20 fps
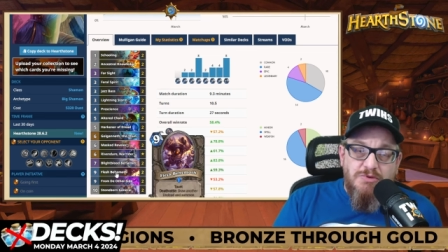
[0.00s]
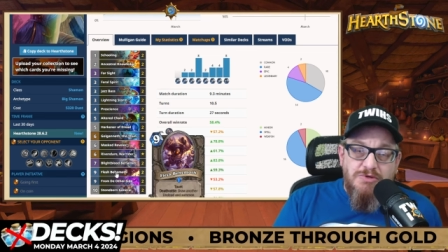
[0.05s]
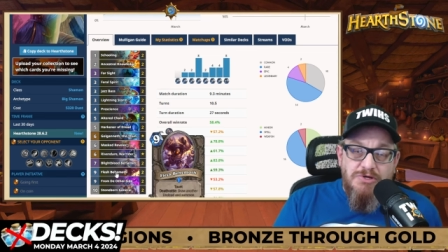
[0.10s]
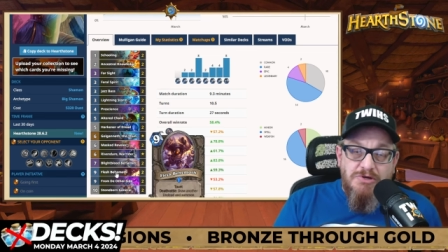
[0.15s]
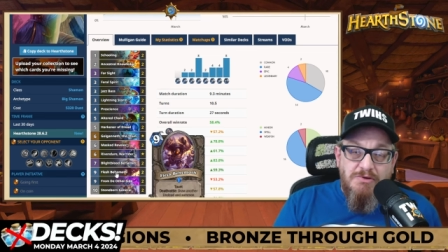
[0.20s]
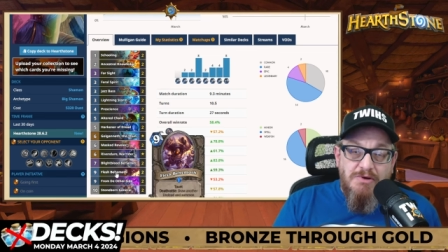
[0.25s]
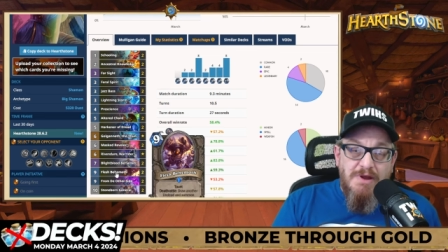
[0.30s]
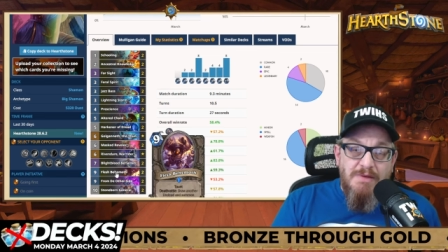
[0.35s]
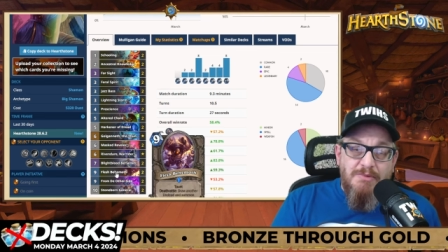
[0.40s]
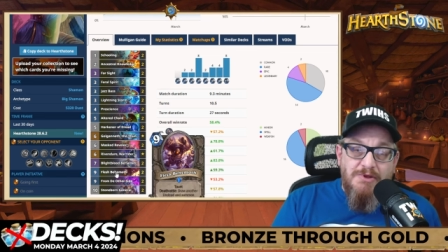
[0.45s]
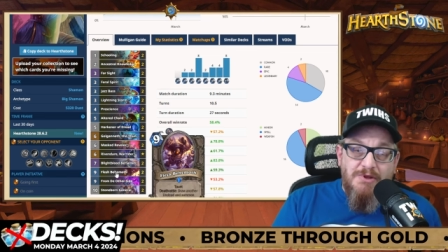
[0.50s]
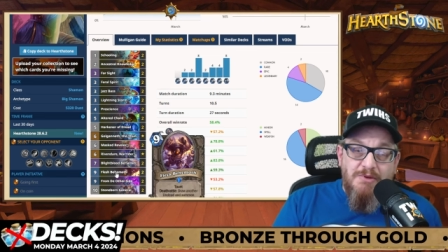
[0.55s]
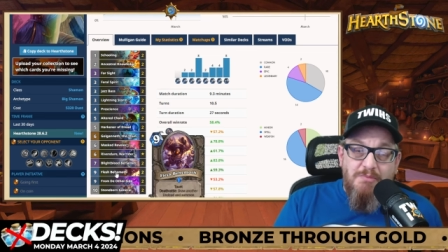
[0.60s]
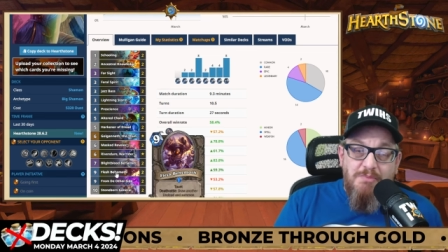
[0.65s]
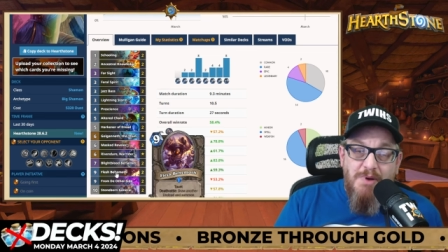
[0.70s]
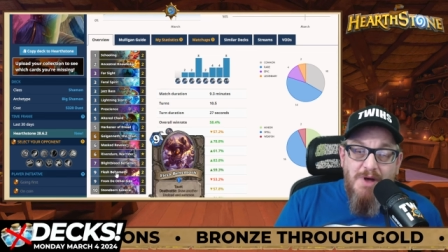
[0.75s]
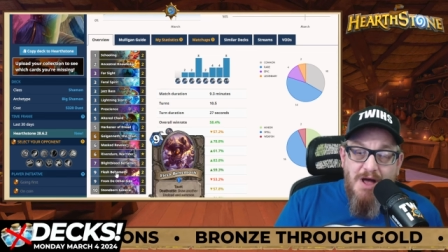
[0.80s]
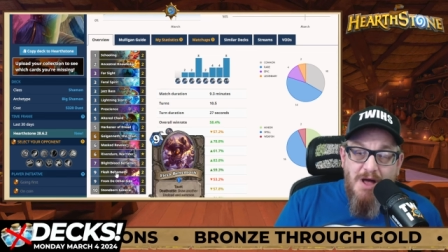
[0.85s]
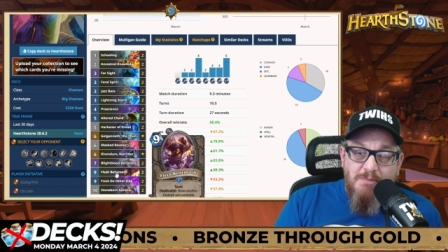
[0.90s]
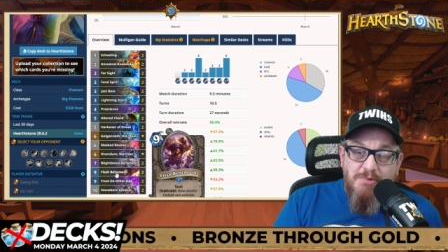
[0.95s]
when you're able to
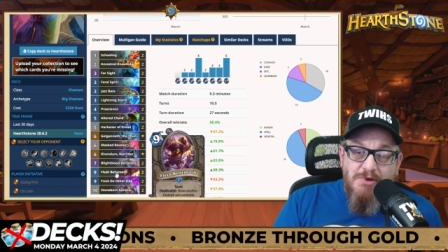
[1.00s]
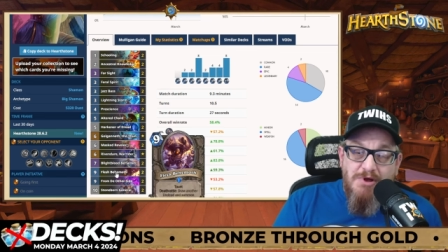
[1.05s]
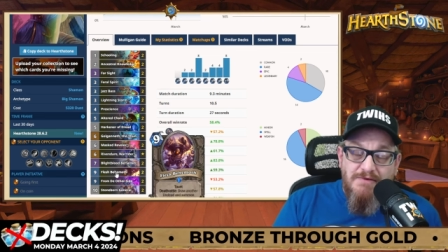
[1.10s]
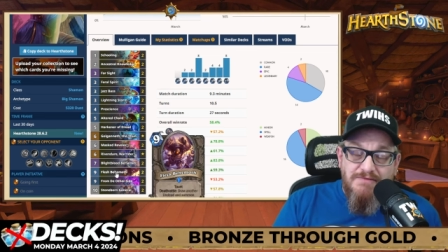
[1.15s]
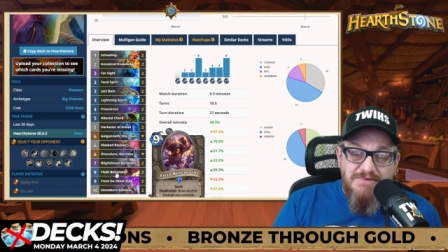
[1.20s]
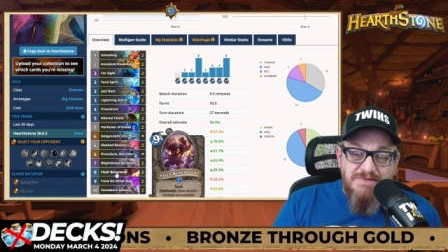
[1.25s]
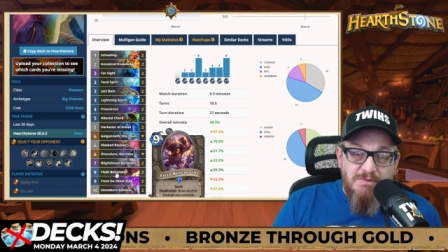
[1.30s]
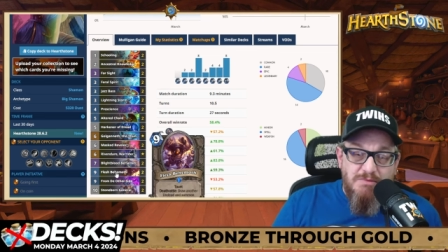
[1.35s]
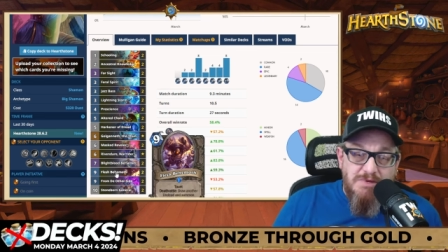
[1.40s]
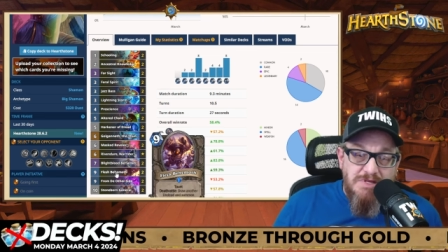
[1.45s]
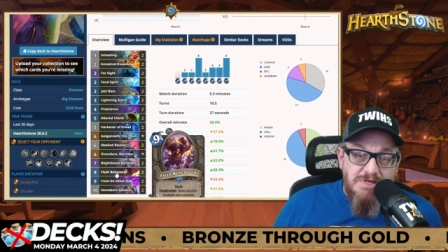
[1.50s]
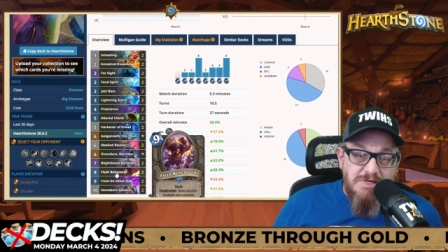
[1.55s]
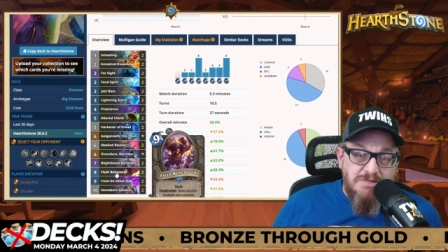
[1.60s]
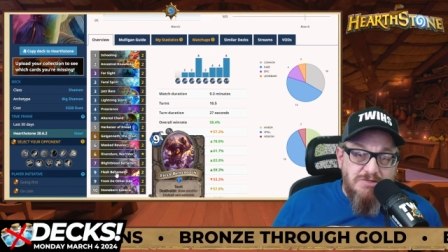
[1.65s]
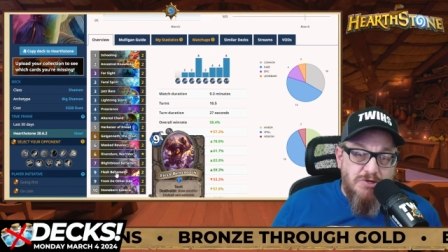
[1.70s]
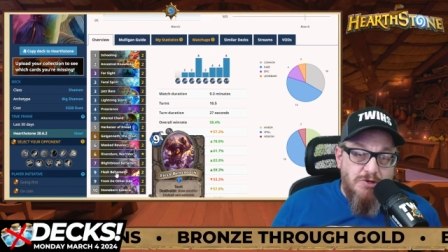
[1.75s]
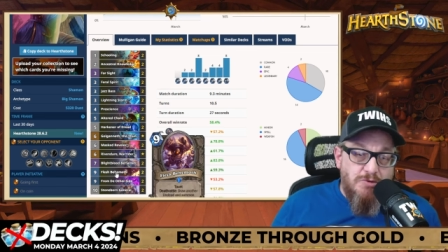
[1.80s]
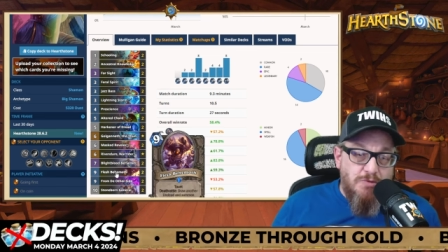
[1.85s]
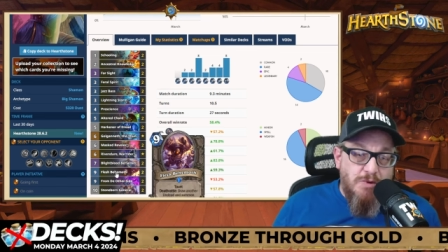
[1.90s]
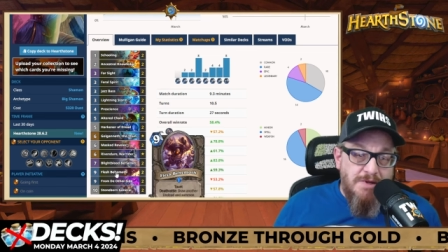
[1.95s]
pop off some of
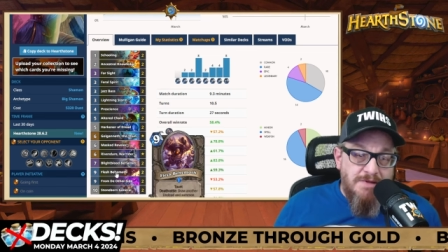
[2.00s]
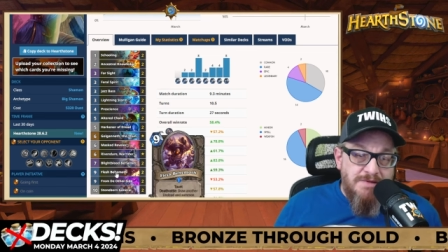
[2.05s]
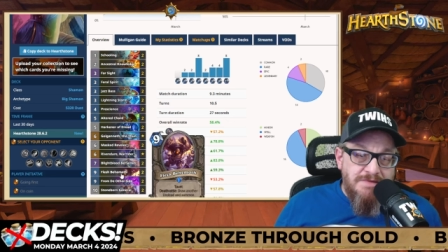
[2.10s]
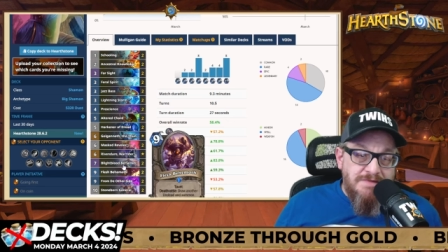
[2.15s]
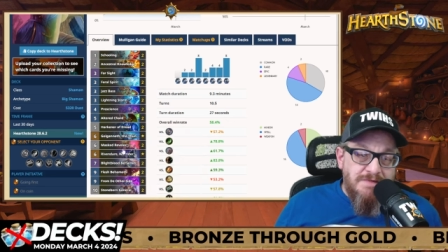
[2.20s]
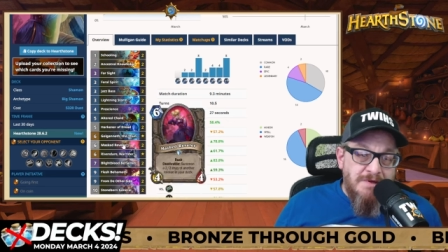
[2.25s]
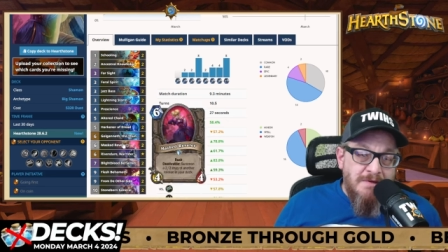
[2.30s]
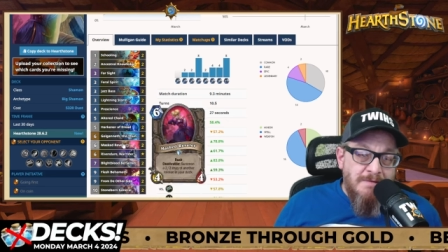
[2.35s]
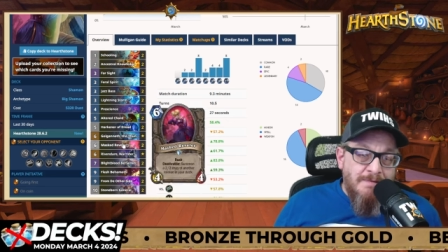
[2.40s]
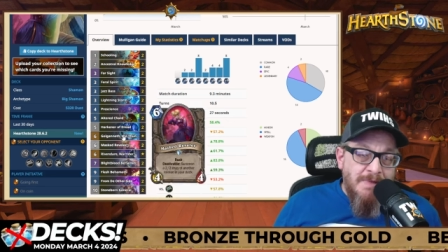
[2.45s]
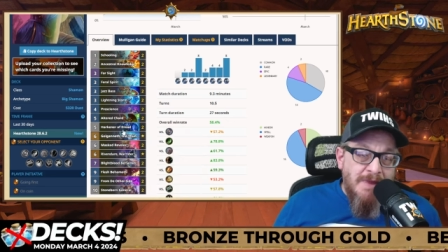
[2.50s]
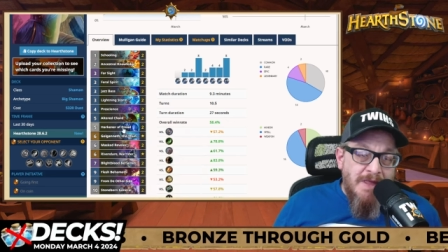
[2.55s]
these good ones.